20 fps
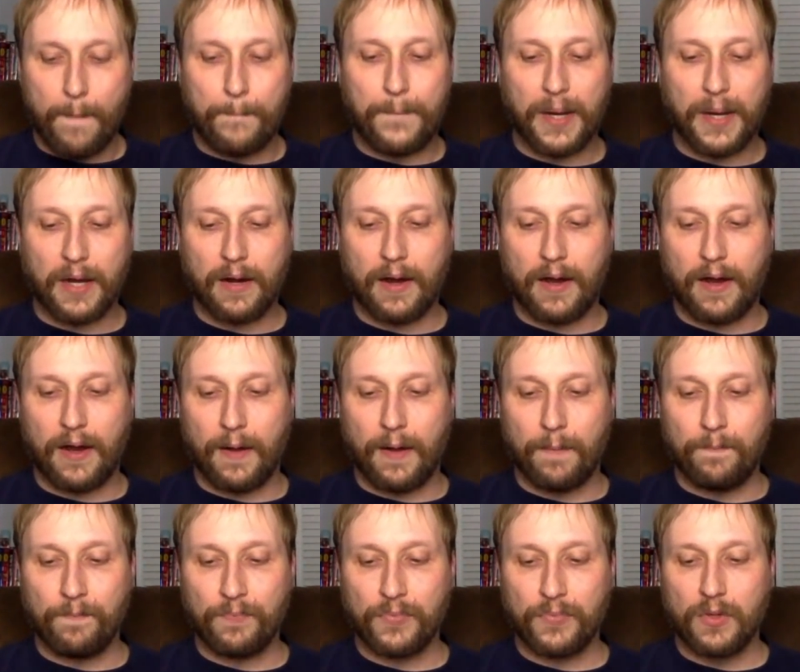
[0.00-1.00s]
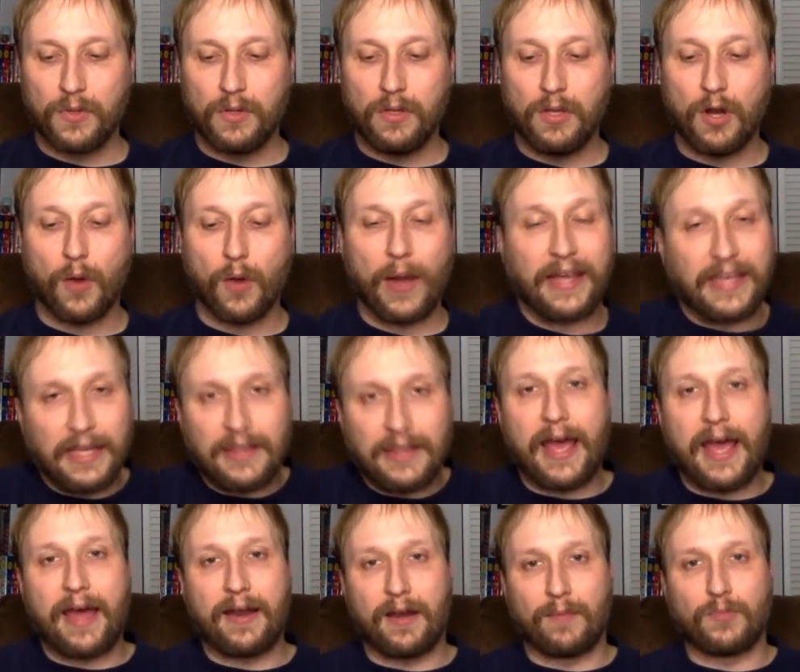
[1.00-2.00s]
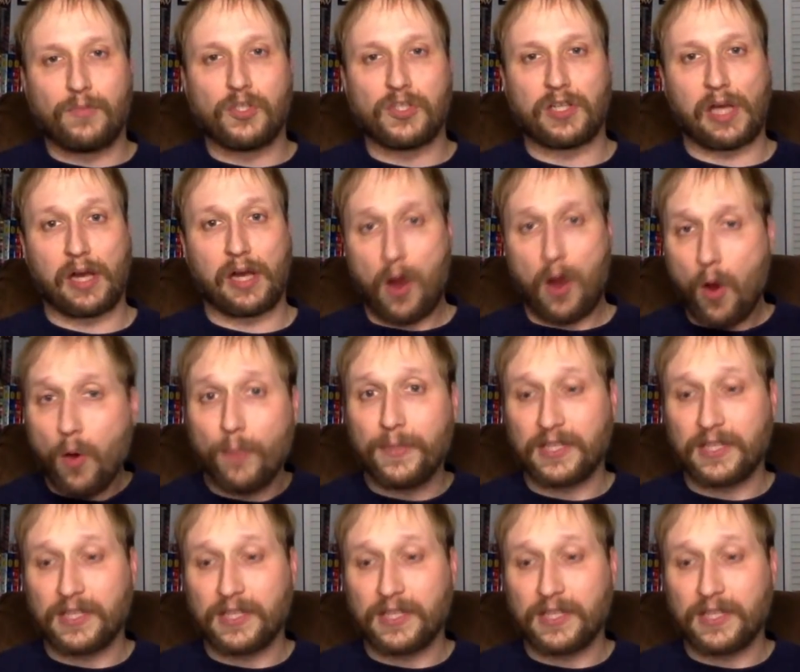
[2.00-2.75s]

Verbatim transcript: But um, you know, I get that, and I'm just like, oh, I'm